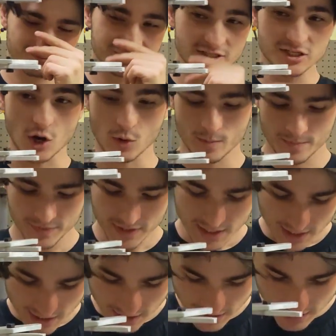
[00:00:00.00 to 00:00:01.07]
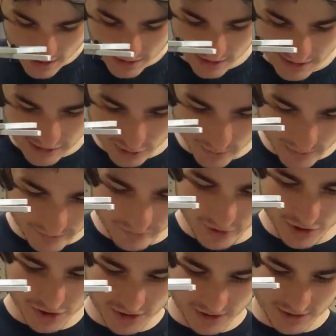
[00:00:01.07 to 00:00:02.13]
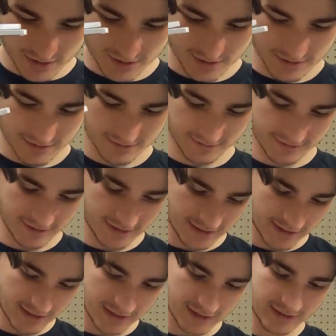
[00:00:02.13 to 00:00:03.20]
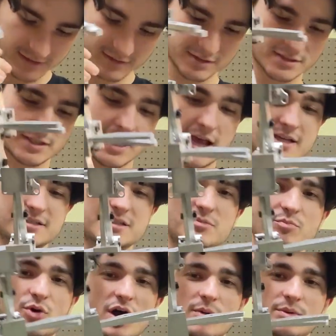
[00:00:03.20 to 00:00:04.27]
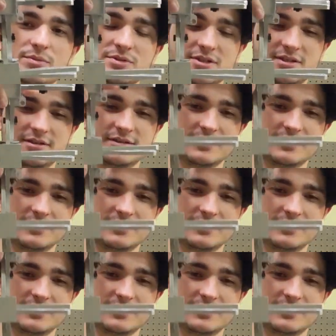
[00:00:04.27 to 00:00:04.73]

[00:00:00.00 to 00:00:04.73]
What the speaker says: So this aluminum version has some problems.